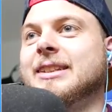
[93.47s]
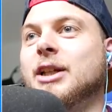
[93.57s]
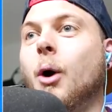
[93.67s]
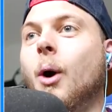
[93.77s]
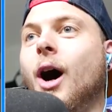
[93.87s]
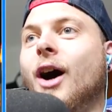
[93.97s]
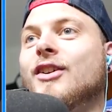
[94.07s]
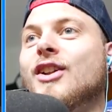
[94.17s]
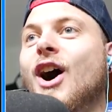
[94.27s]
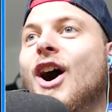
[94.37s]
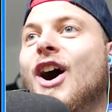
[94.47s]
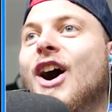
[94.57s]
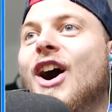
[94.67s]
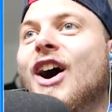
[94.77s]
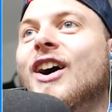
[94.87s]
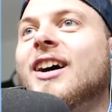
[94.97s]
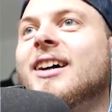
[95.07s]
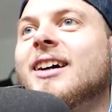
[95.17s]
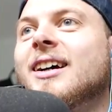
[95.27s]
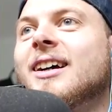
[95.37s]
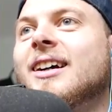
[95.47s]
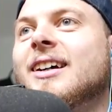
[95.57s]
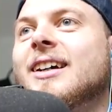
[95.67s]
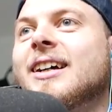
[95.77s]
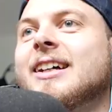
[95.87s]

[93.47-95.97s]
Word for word: No, no! I'm in goal. I'm in goal.